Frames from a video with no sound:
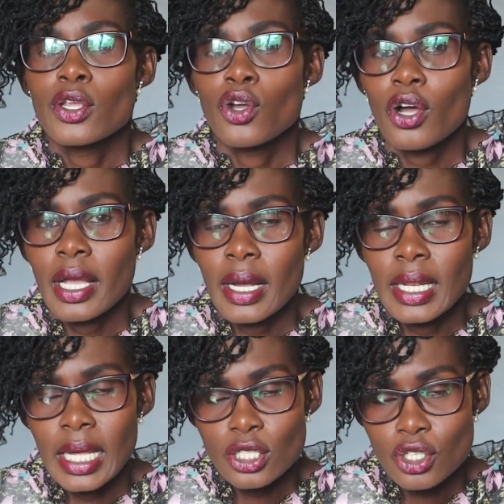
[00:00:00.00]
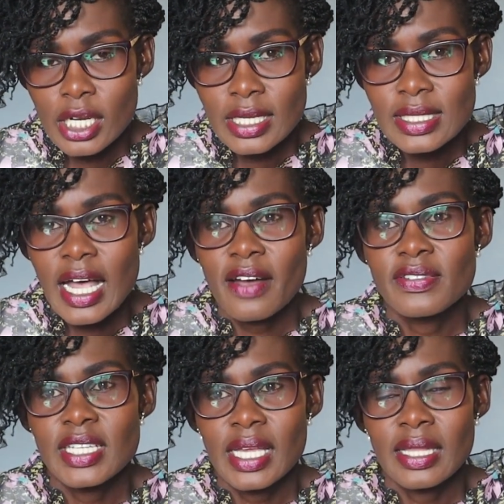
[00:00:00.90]
your electorate
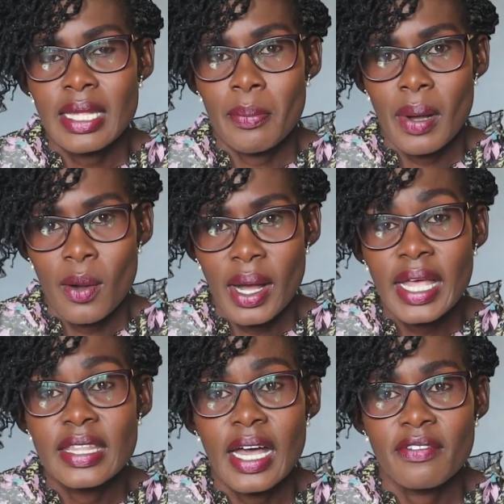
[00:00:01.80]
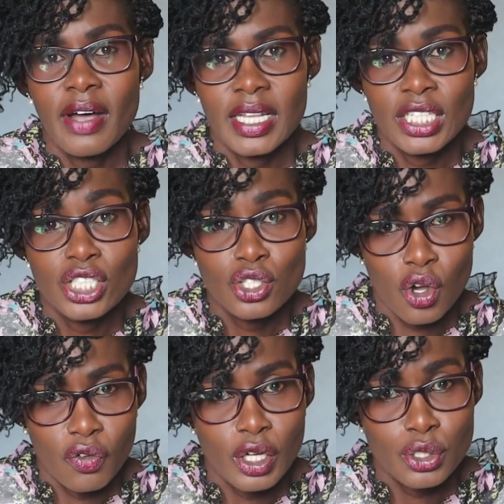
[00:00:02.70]
have taken their power and they have handed it
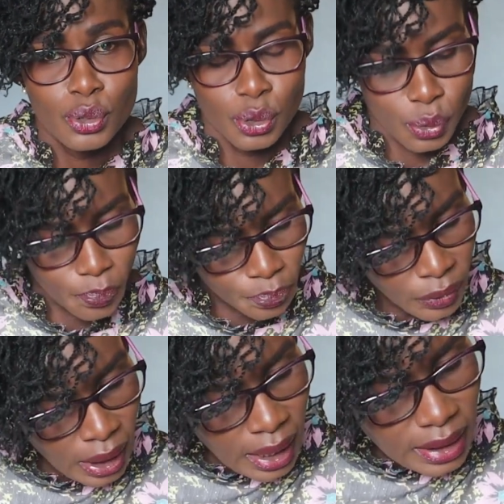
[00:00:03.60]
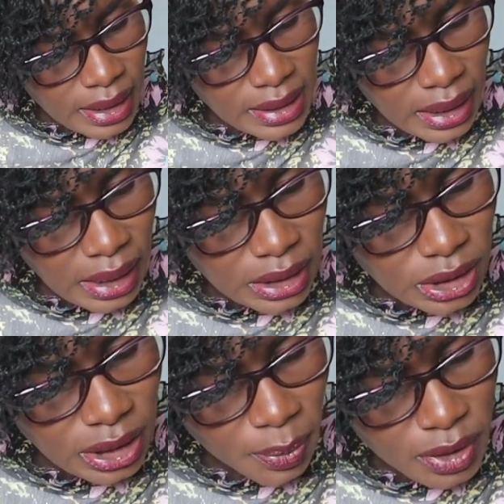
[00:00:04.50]
over to you. The second
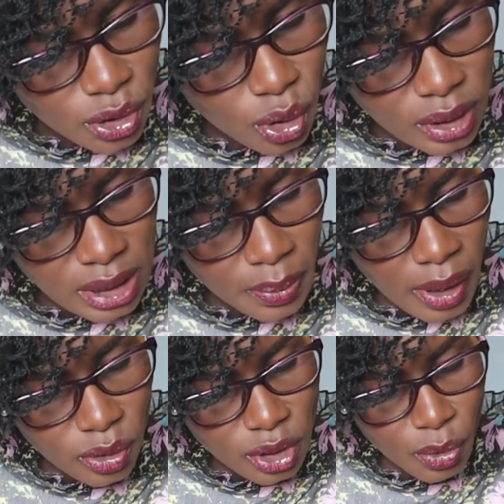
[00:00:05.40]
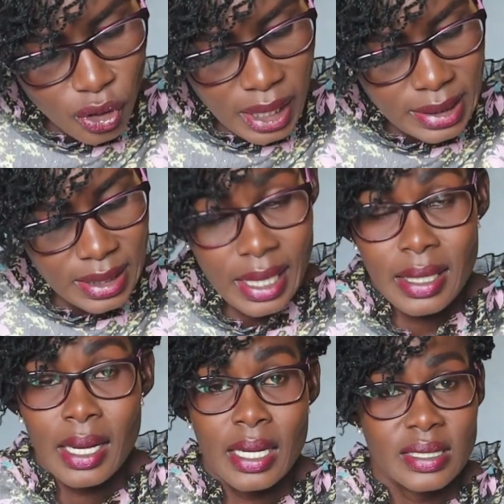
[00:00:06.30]
chapter talks about more or less
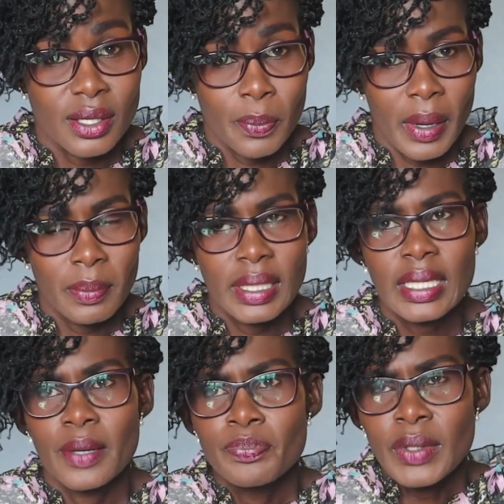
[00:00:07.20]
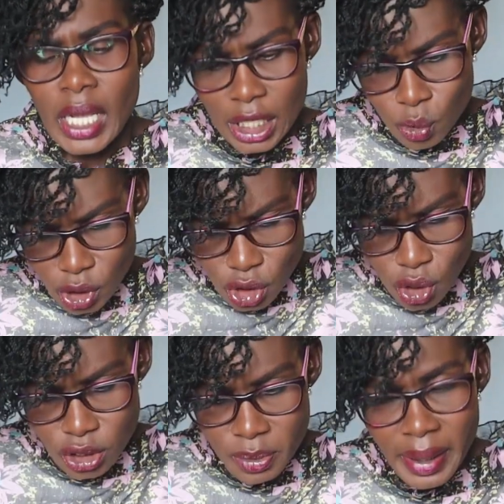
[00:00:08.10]
Kenya as a republic, and what
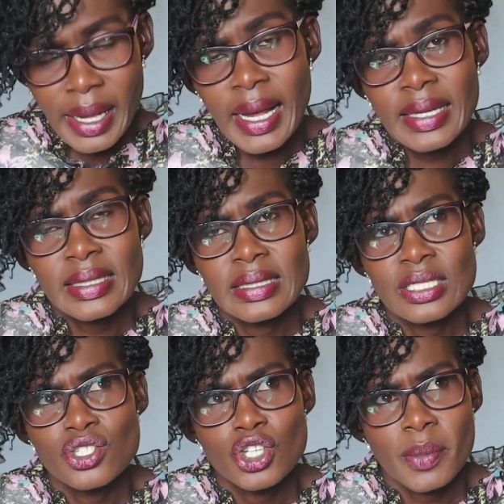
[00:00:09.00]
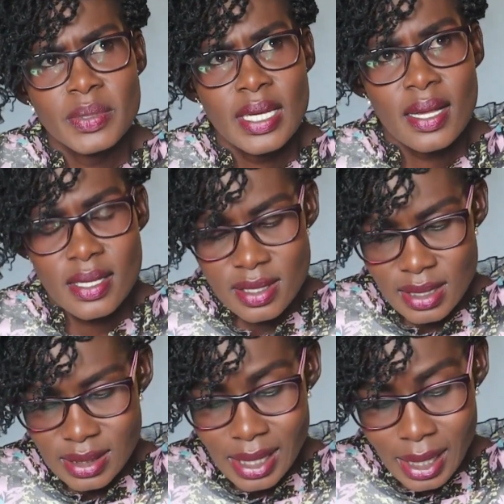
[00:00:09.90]
caught my eye in this chapter is
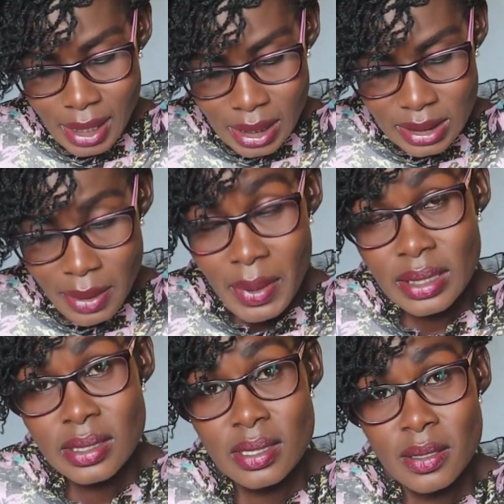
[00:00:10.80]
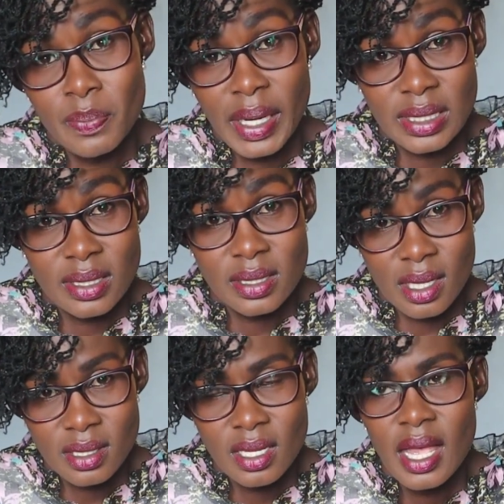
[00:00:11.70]
that Kenya is a multi-party
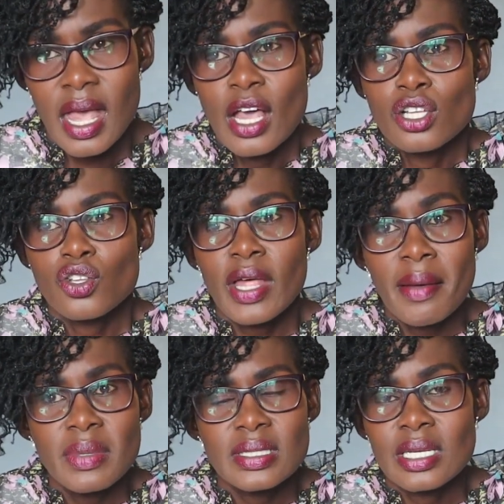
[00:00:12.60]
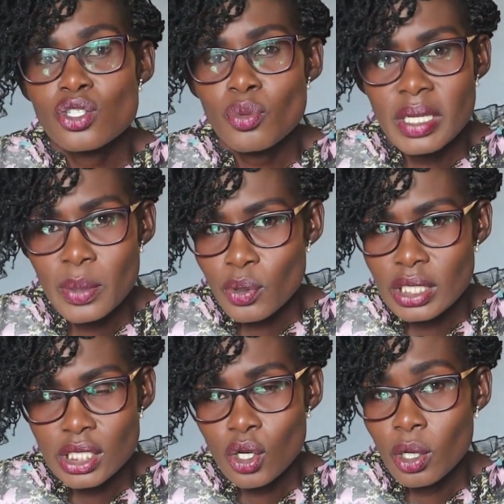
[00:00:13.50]
state. So that means there are so many
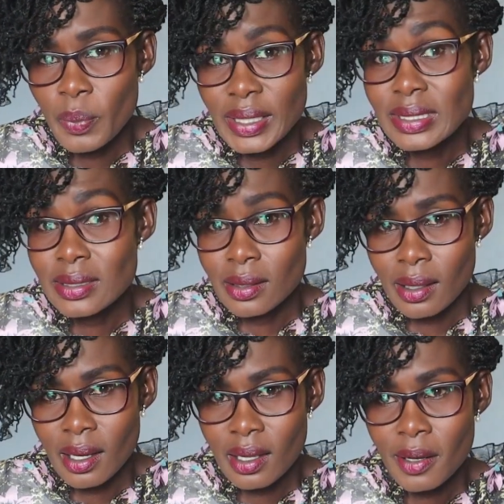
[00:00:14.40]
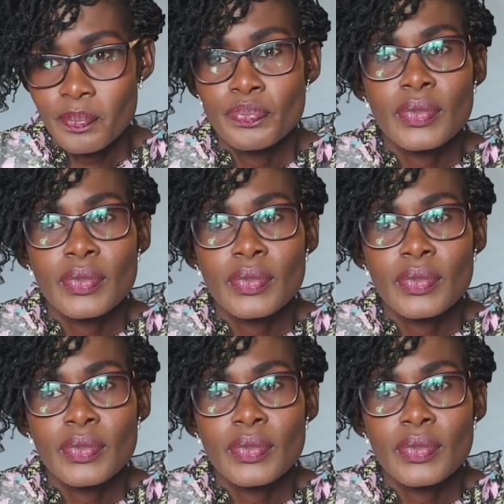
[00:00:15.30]
political parties in Kenya.